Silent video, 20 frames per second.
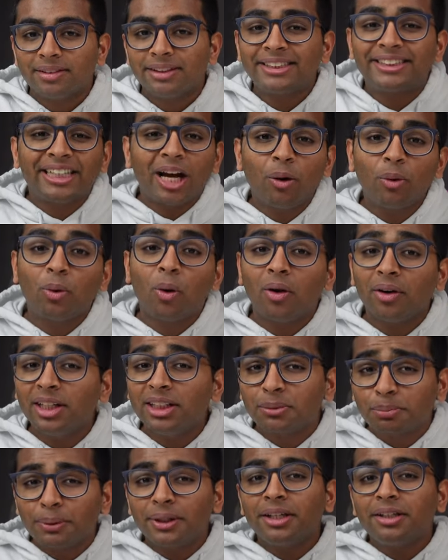The sound quality
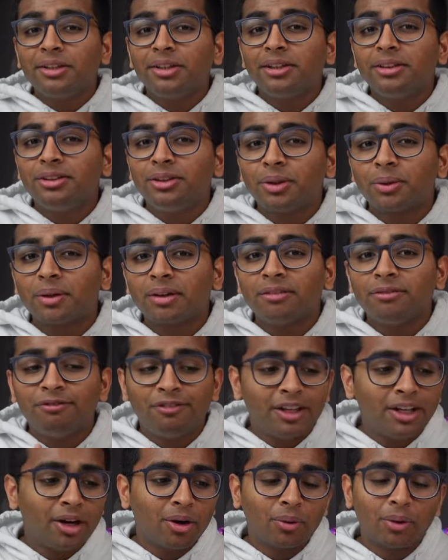is pretty good during
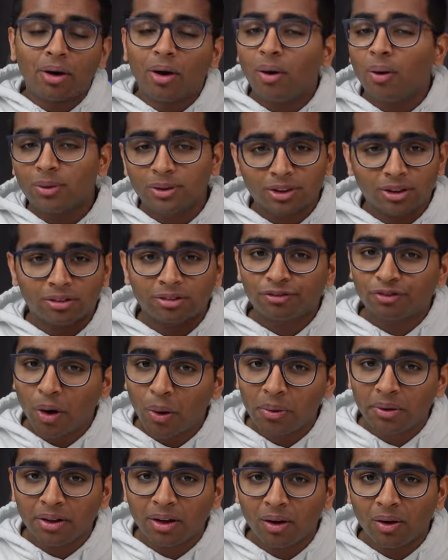video calls or
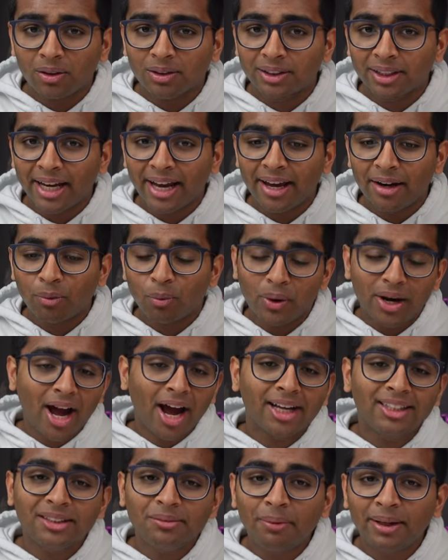phone calls. And when
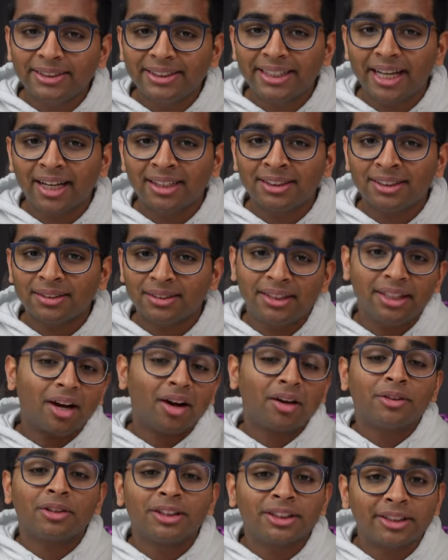I did my test, the
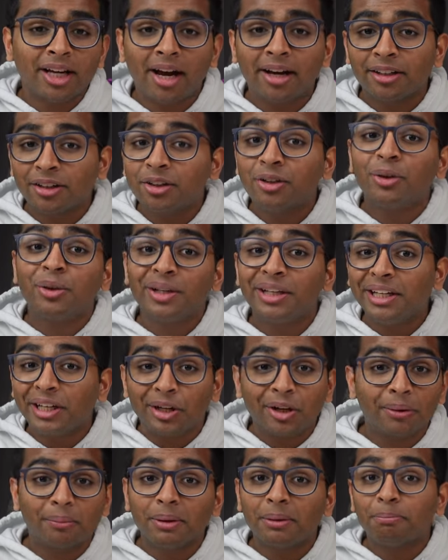other side could
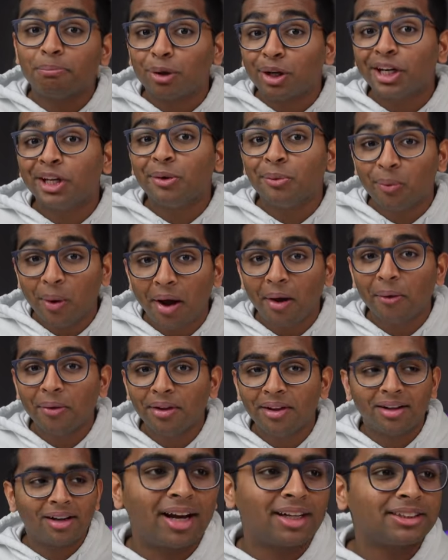hear me pretty
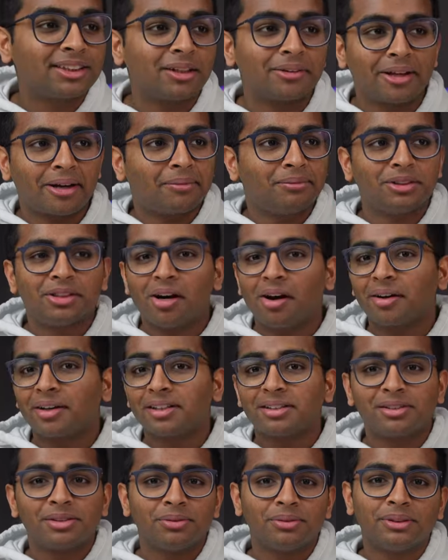well. I sound like I'm
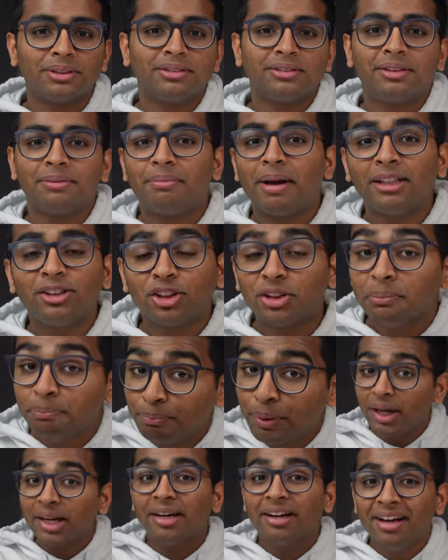talking to a dimension,
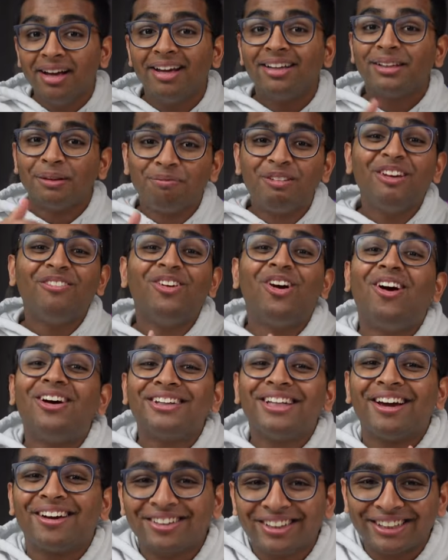but the people
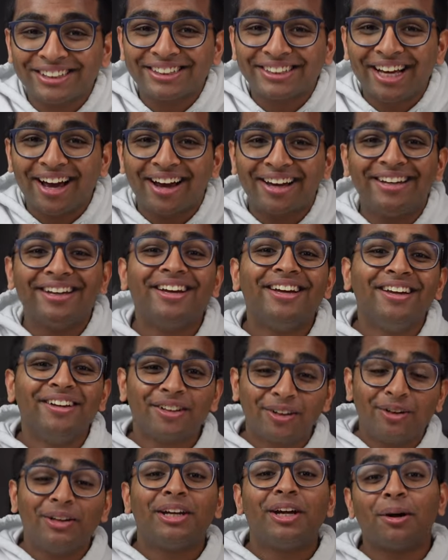on the other side
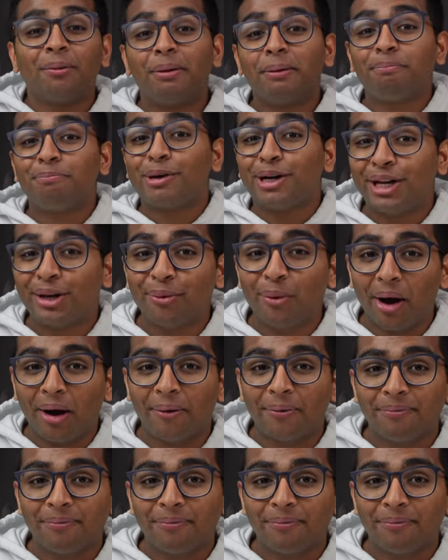could hear me pretty well.